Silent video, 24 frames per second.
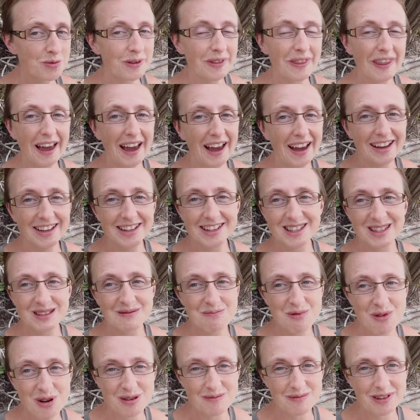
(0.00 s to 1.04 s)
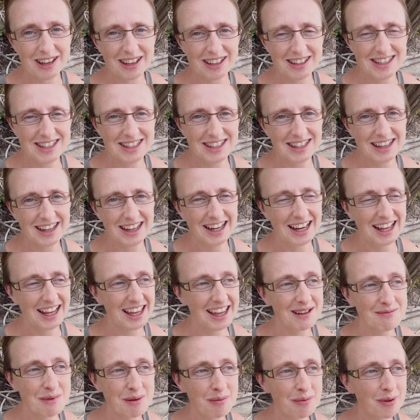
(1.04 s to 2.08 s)
with that disappointment and I
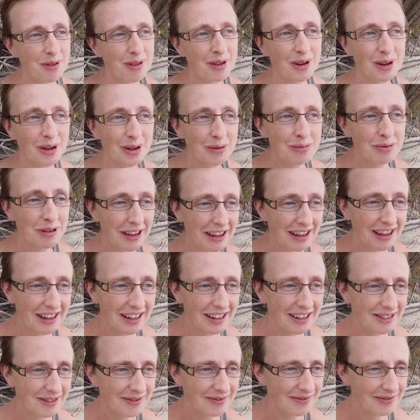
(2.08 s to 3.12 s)
came up with a new plan.